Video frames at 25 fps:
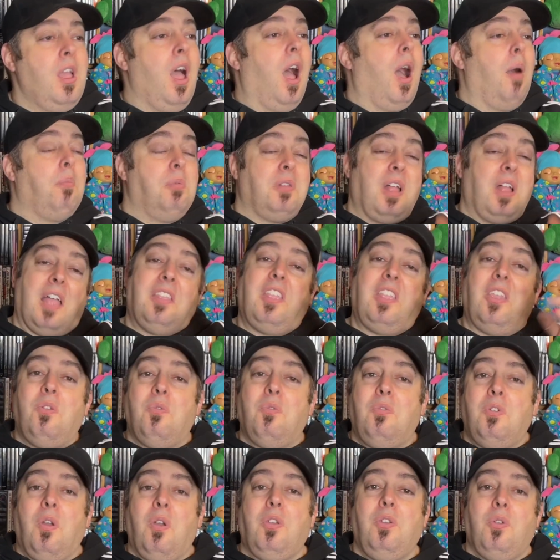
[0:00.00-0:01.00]
I'm glad that you
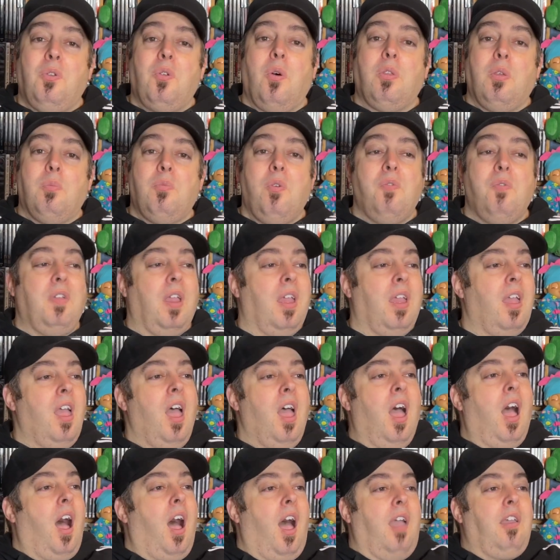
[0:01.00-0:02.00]
know, you know the movie.
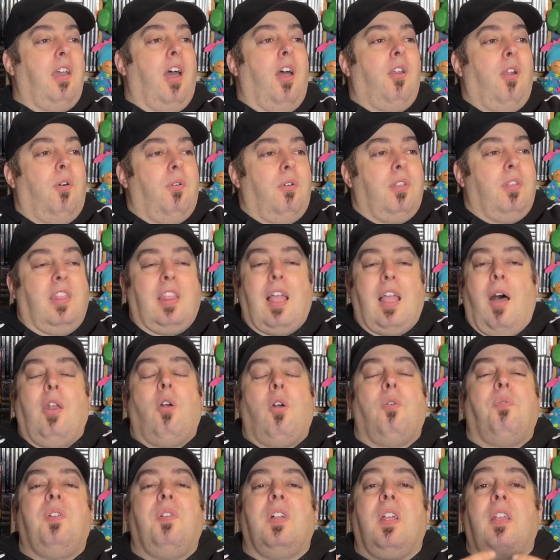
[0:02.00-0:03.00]
I, I don't now I
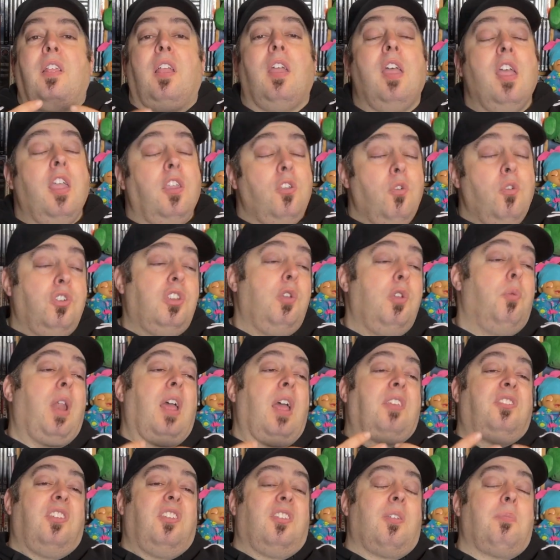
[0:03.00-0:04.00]
don't feel it. Usually when I
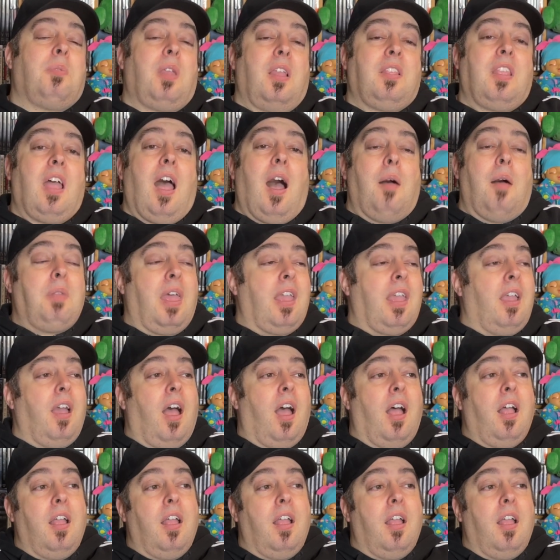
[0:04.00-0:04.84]
see something like that, I'm like,